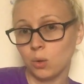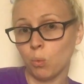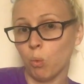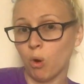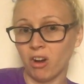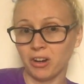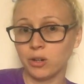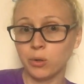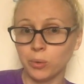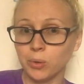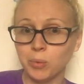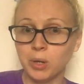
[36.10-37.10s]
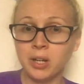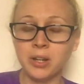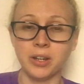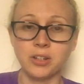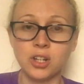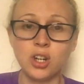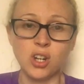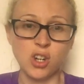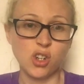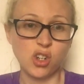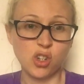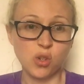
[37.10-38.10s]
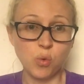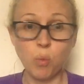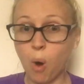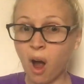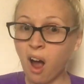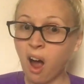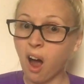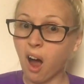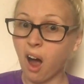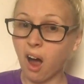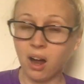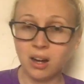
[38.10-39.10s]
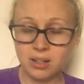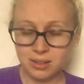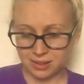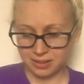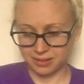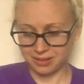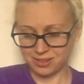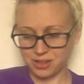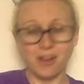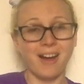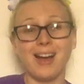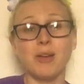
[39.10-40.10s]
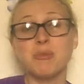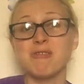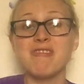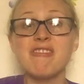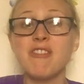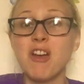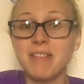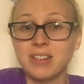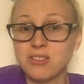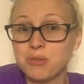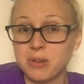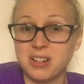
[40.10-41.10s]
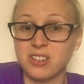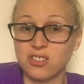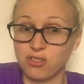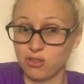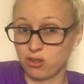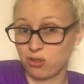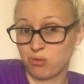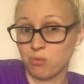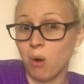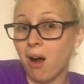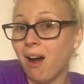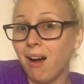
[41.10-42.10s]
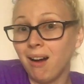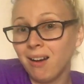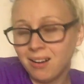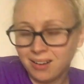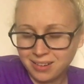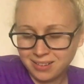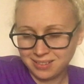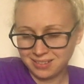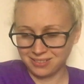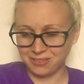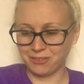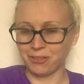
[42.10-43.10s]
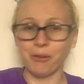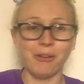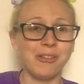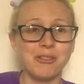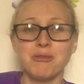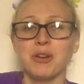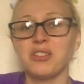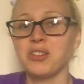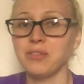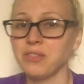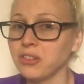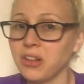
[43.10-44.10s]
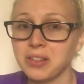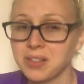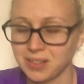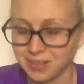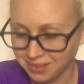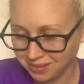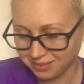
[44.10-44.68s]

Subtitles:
What a cool word, SCHWA. So I'll be referring to it as the SCHWA for the rest of the lesson.